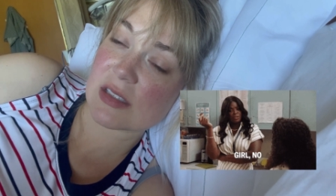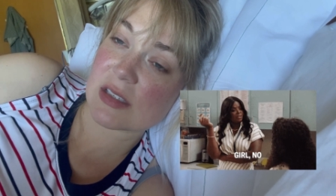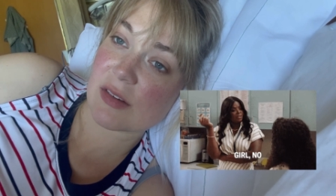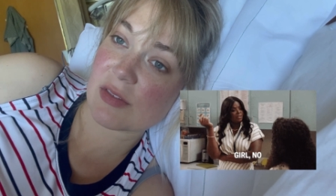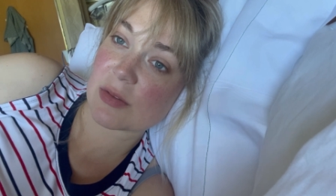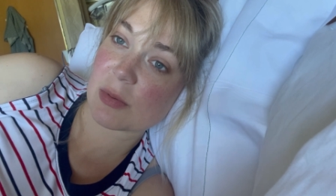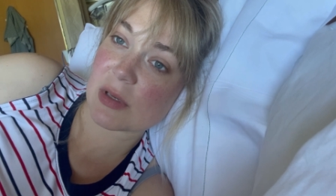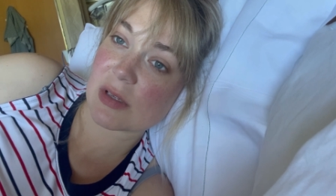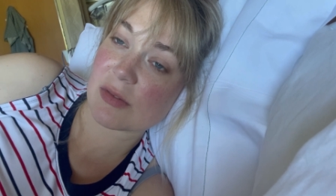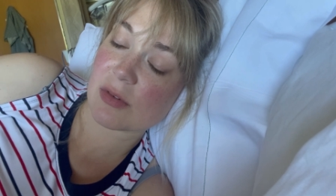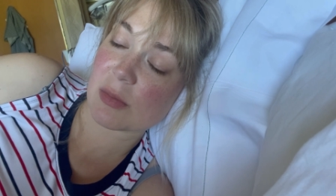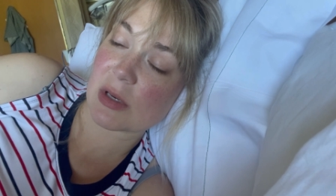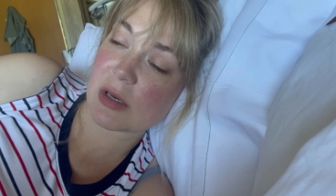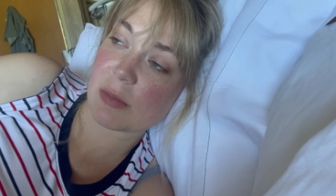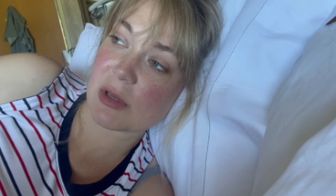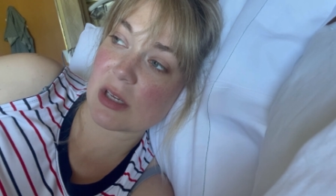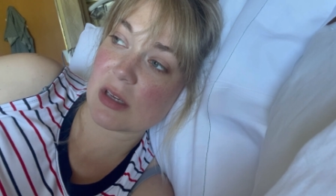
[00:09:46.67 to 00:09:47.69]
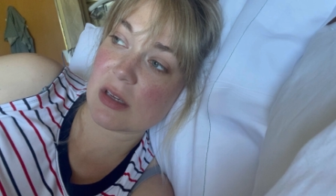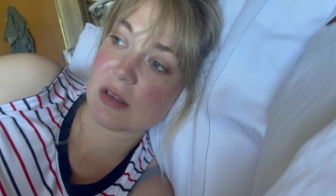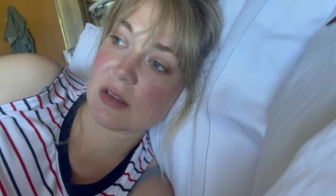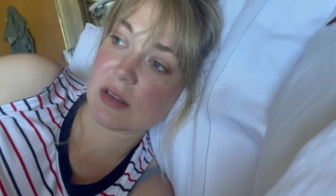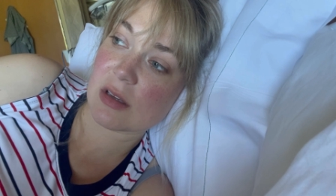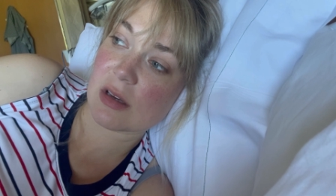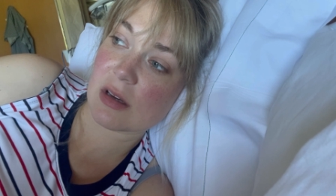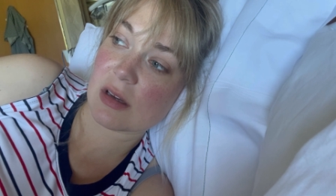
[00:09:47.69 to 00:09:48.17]
safest place for me to be.
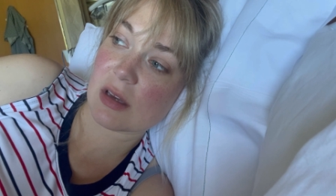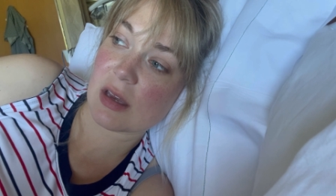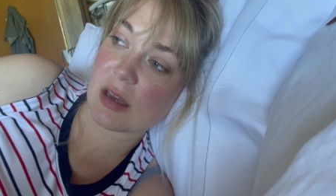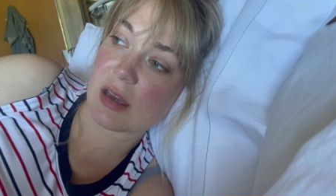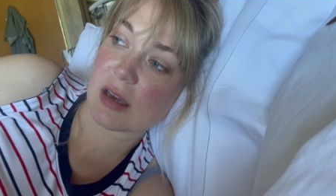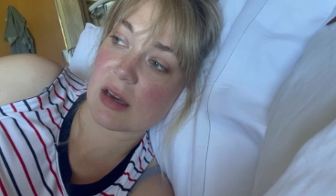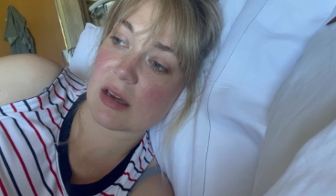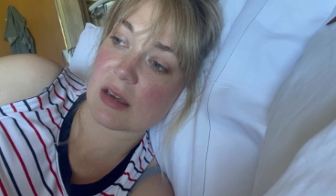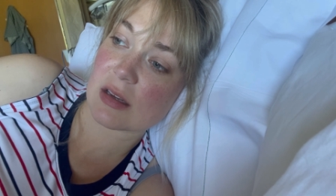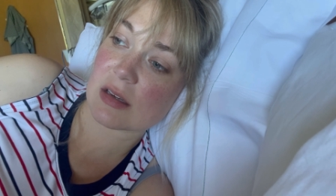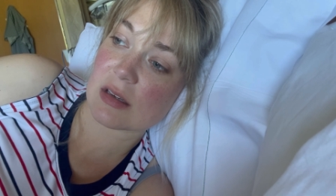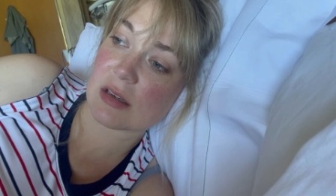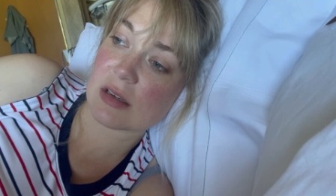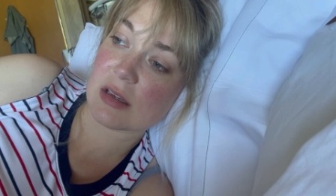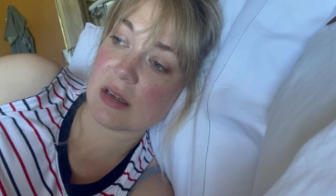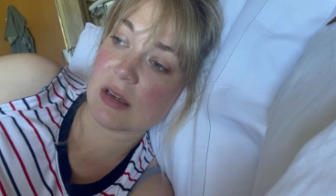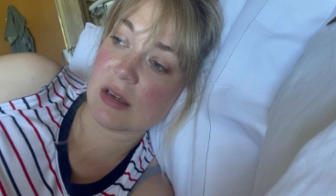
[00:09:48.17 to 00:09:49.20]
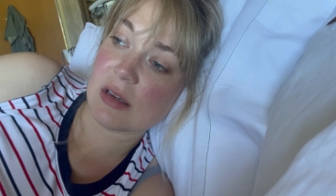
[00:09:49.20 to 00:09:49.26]
And